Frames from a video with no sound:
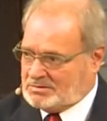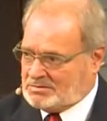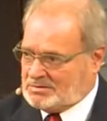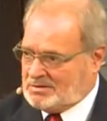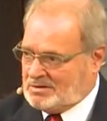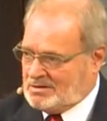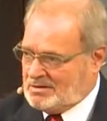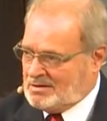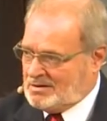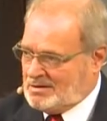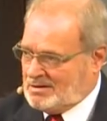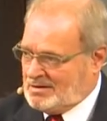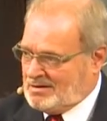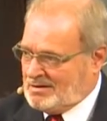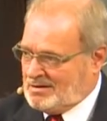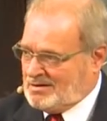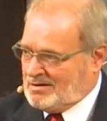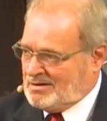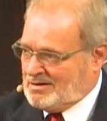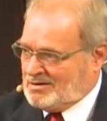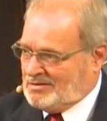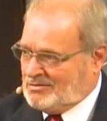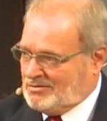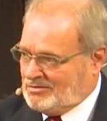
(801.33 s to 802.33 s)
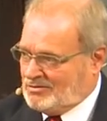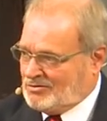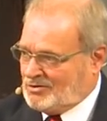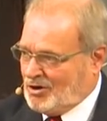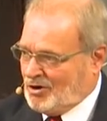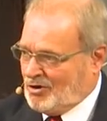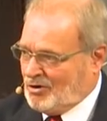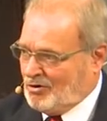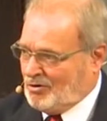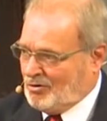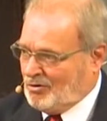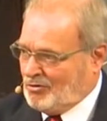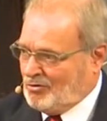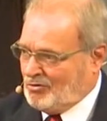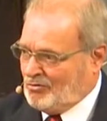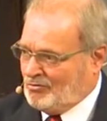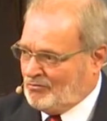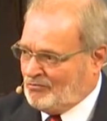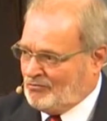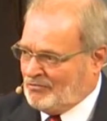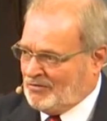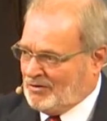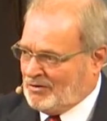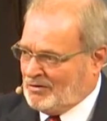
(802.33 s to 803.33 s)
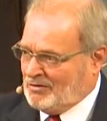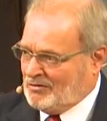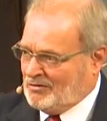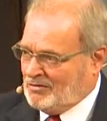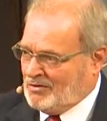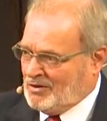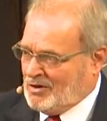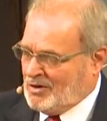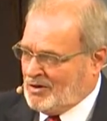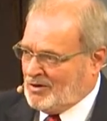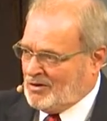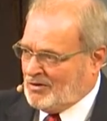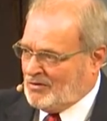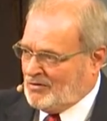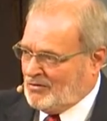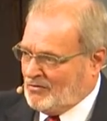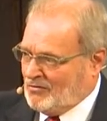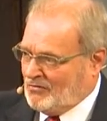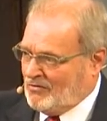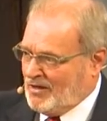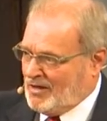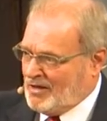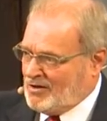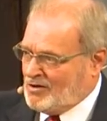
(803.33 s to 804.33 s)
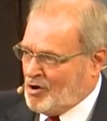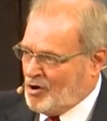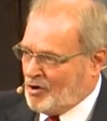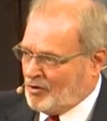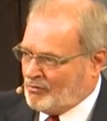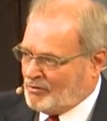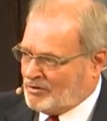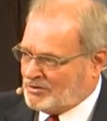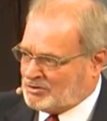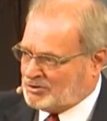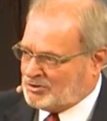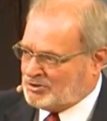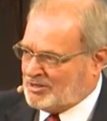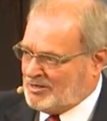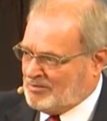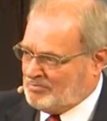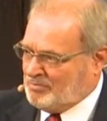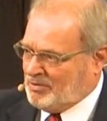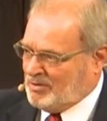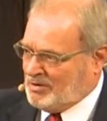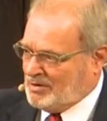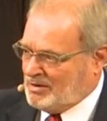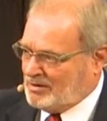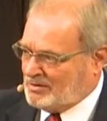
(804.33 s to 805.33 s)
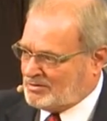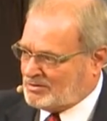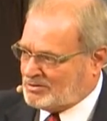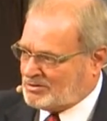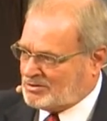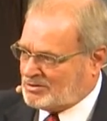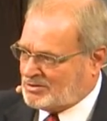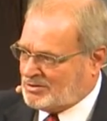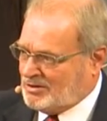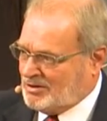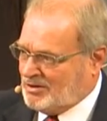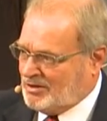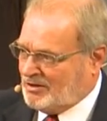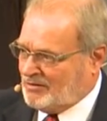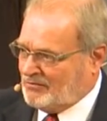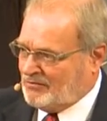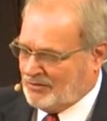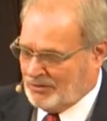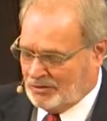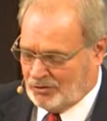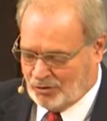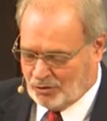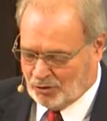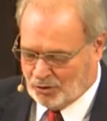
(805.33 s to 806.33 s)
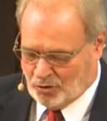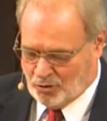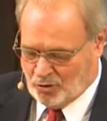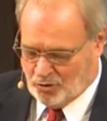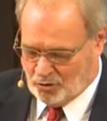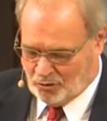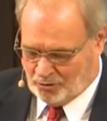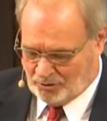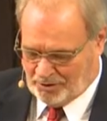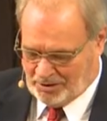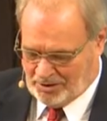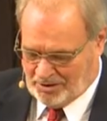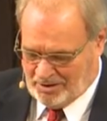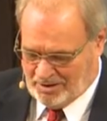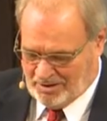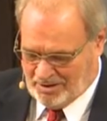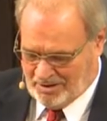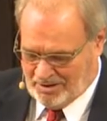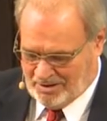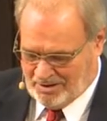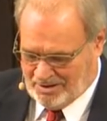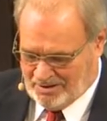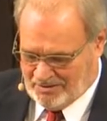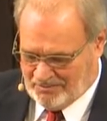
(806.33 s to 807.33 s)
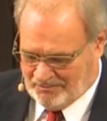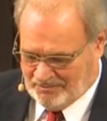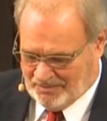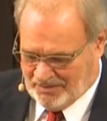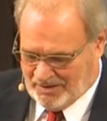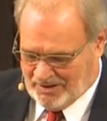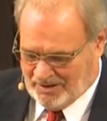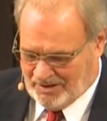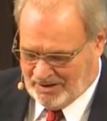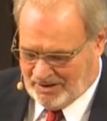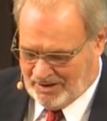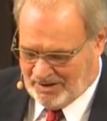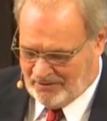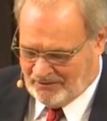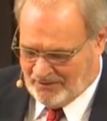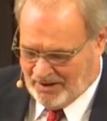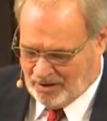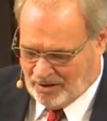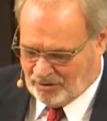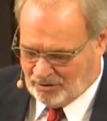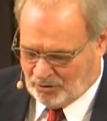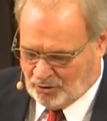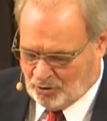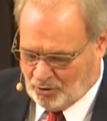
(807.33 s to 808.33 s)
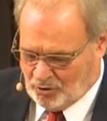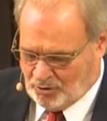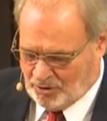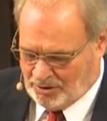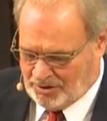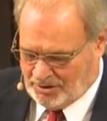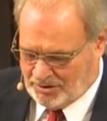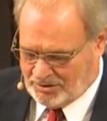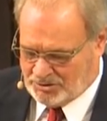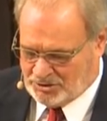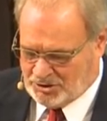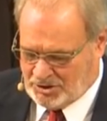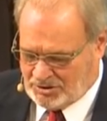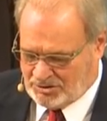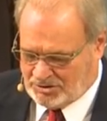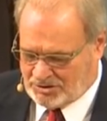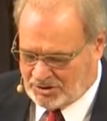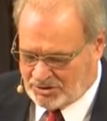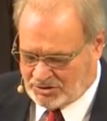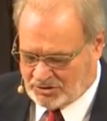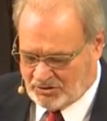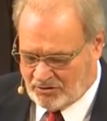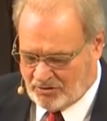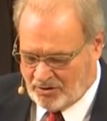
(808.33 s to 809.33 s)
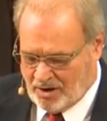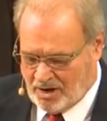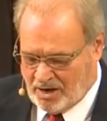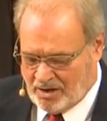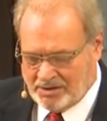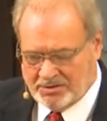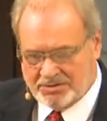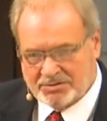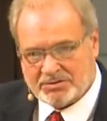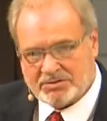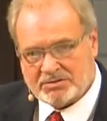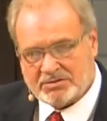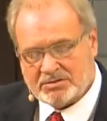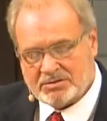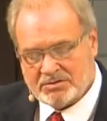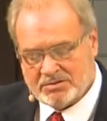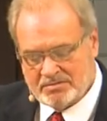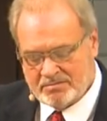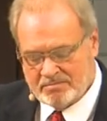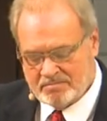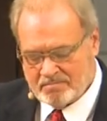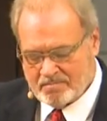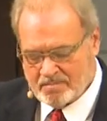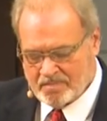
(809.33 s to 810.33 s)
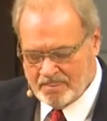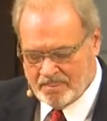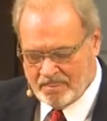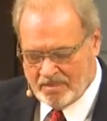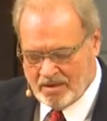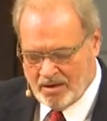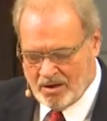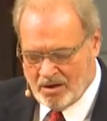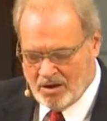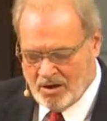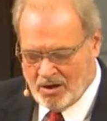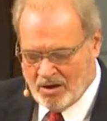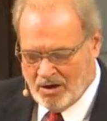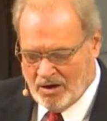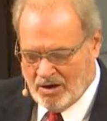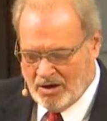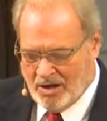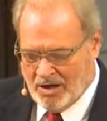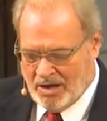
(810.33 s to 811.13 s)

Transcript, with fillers: Jim James. You know, they are recipients of the glory of our Lord Jesus Christ.